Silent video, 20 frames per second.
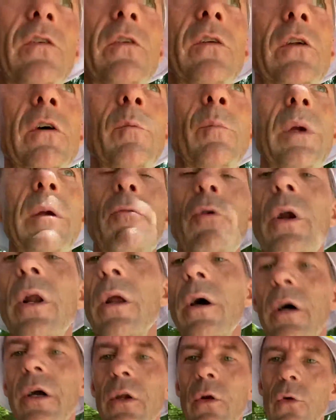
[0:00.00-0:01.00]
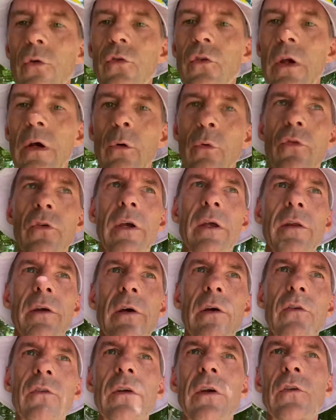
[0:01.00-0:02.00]
and don't be relying on gels either
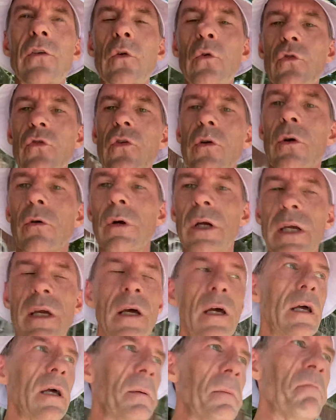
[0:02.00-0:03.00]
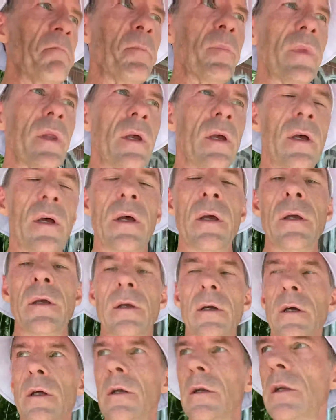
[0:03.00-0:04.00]
because they're too sugary.
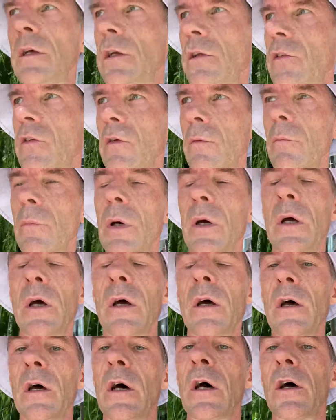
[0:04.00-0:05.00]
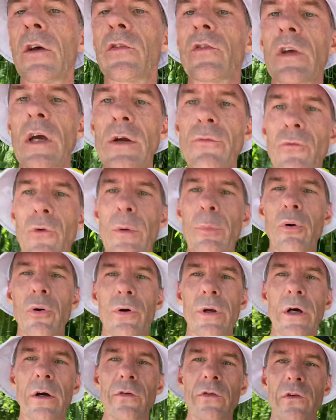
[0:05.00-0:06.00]
You're going to need some uh, savoury
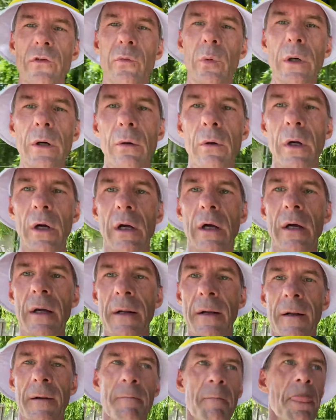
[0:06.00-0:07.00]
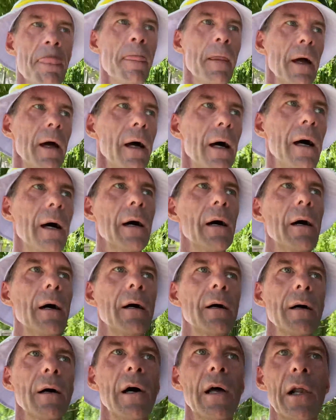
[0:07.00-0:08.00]
products as well. Uh,
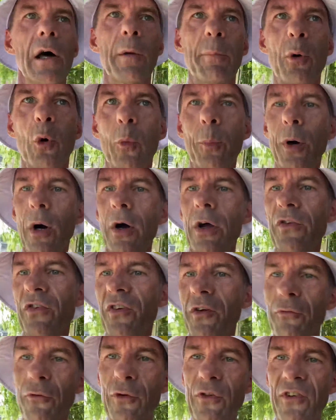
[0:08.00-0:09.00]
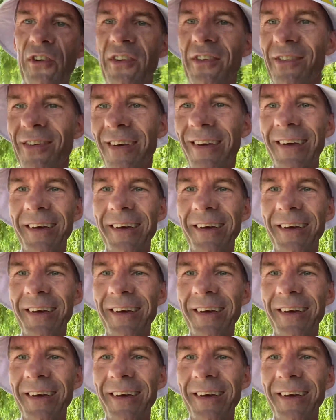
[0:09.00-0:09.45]
I like pork pies, for instance.